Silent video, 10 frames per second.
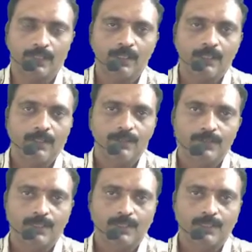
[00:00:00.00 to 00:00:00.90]
So the
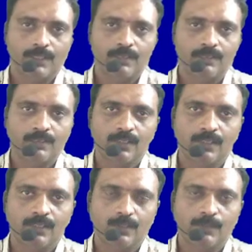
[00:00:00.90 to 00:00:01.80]
tons are to be
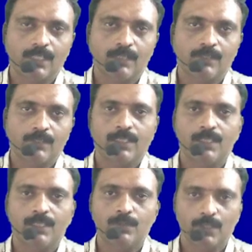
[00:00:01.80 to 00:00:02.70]
converted into
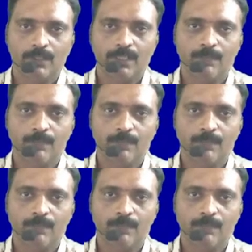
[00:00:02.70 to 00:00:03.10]
kilograms.